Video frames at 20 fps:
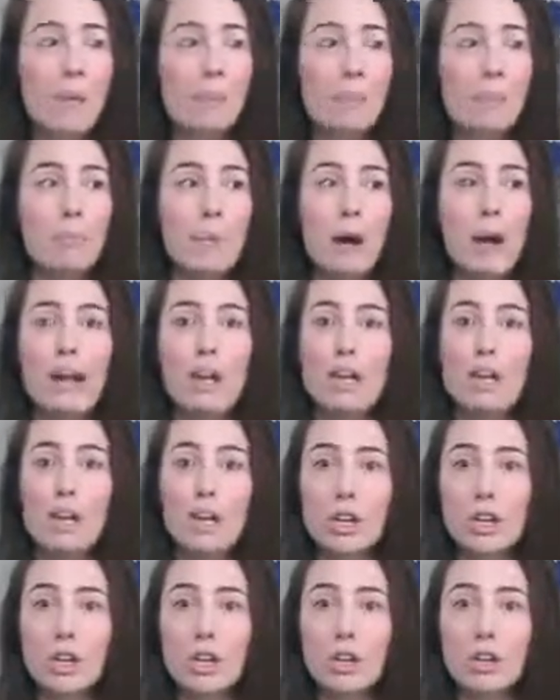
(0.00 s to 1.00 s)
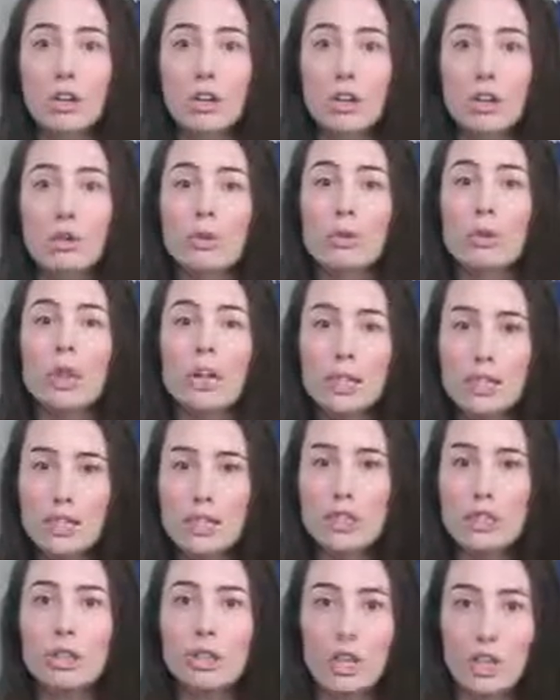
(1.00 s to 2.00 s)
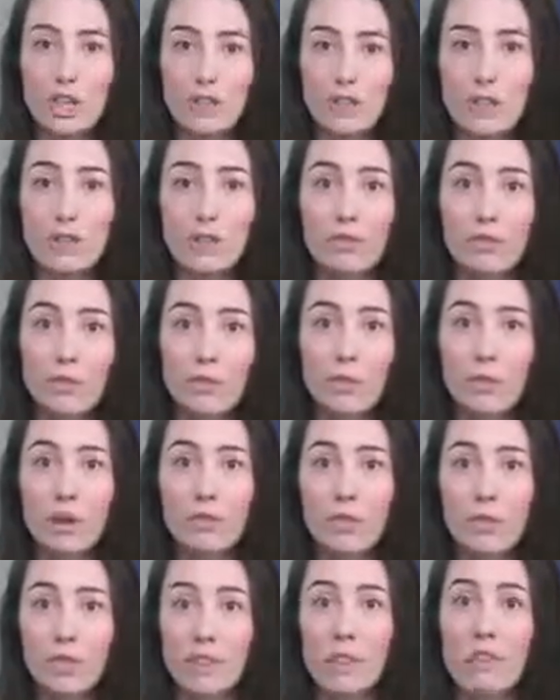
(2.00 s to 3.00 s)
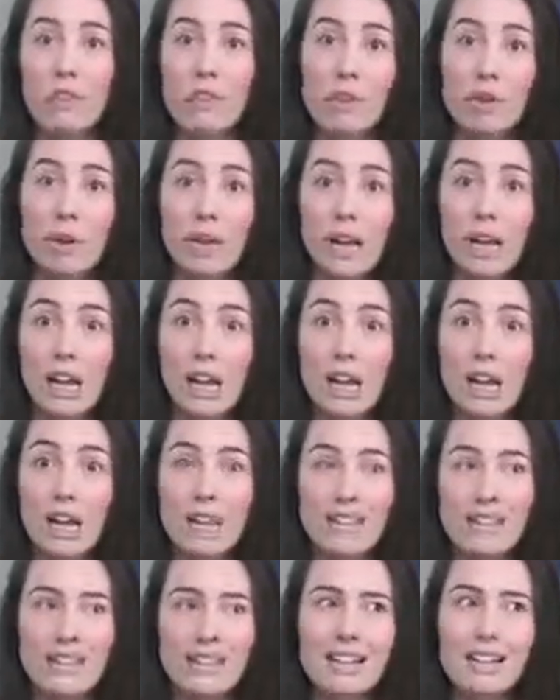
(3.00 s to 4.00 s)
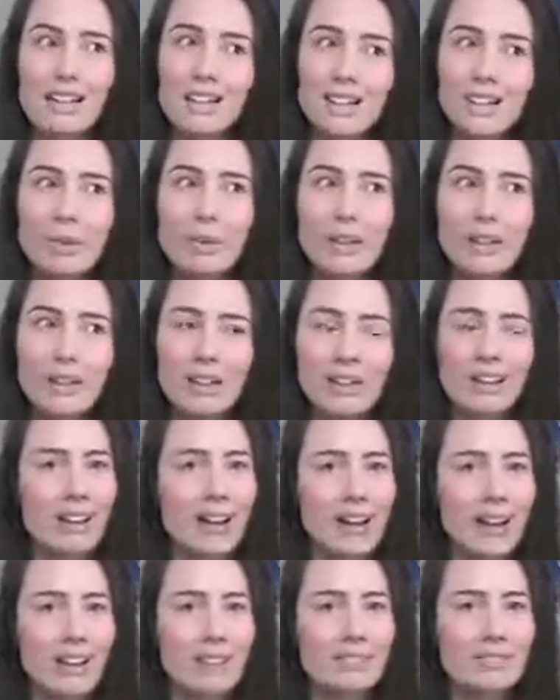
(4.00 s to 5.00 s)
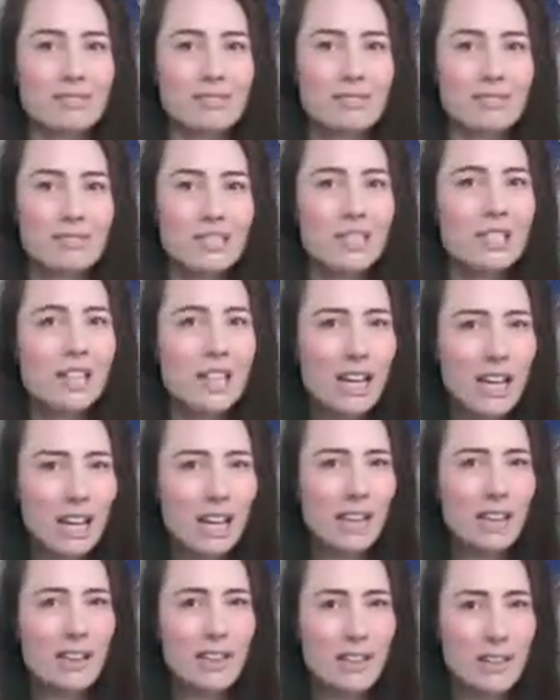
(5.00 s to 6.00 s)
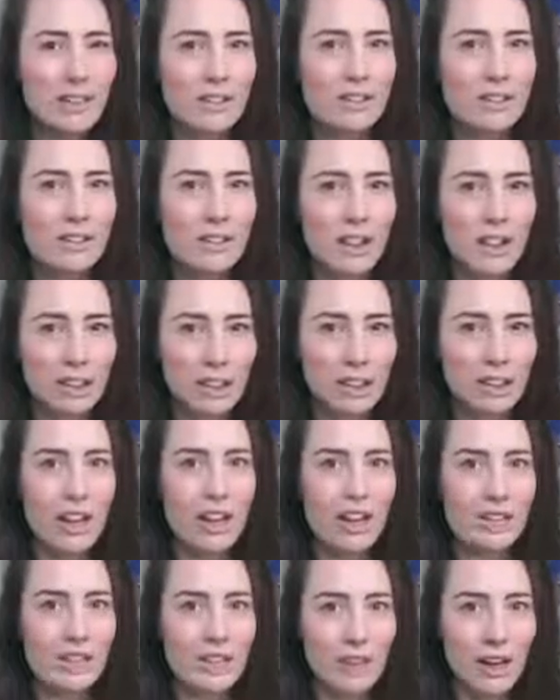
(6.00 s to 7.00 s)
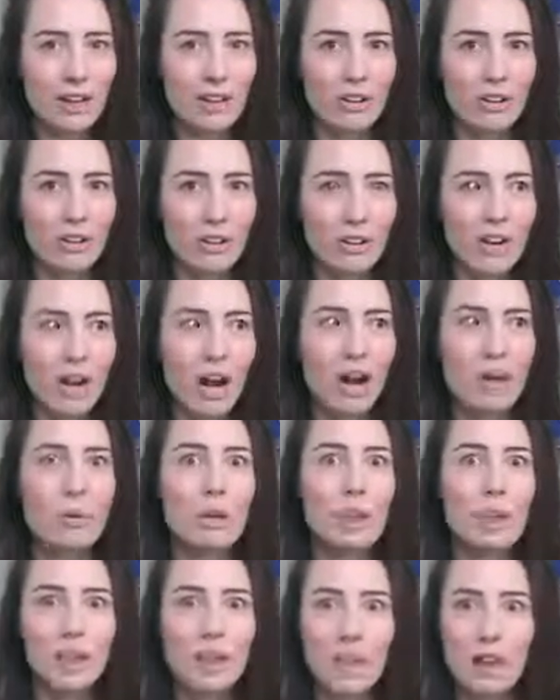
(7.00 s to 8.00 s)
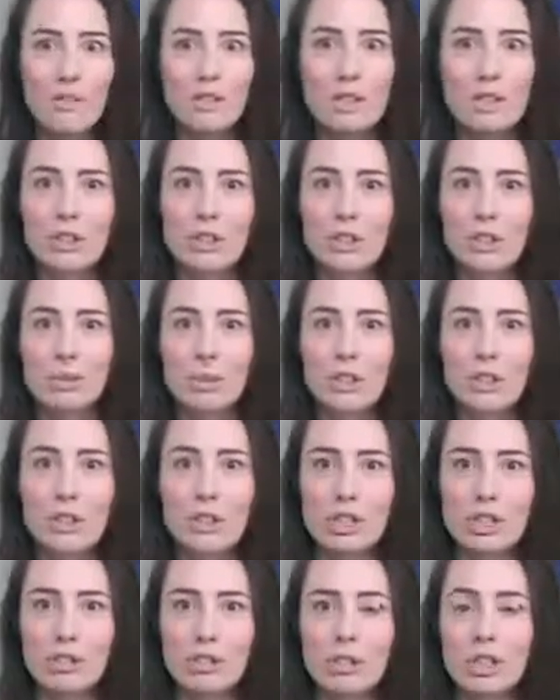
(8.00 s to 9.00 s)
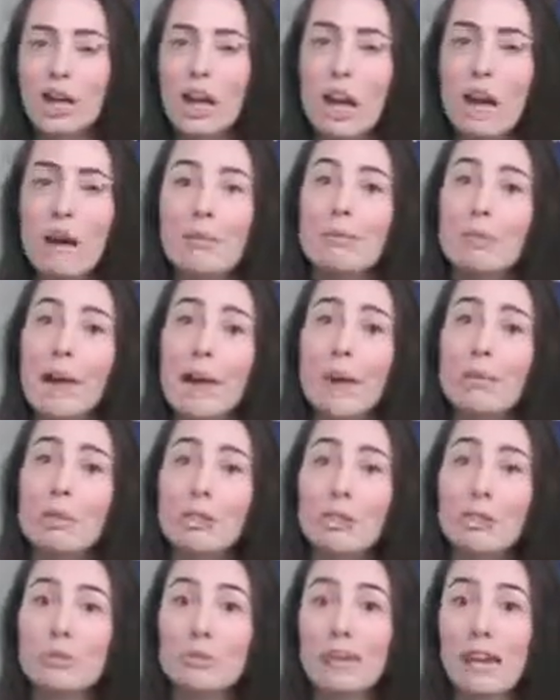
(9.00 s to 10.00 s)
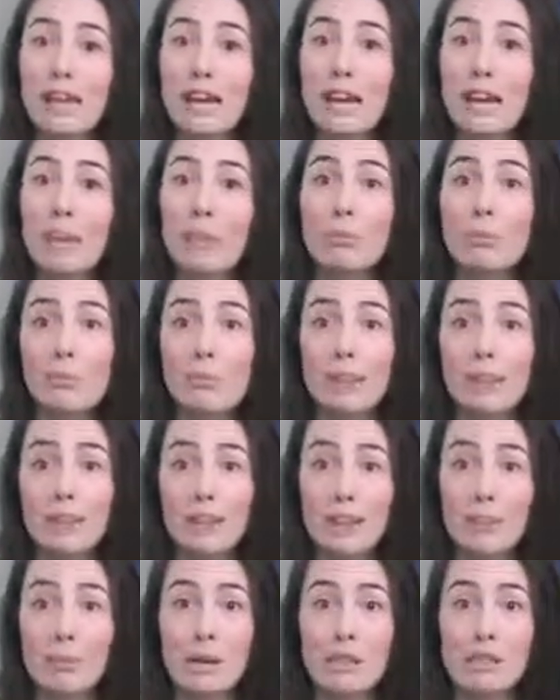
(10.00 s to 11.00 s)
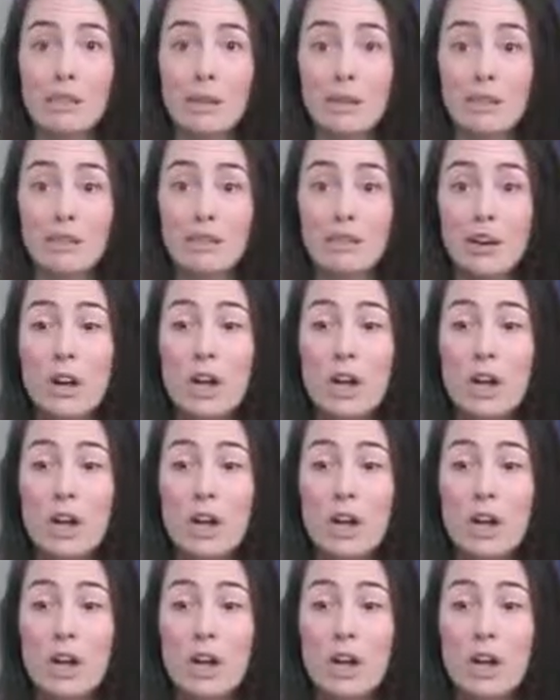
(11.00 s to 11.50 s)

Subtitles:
But you get to look at the fruit of what they've created and say, you know what? Yeah, there's a lot of value there. I would love to learn what they're doing and be able to begin implementing that myself.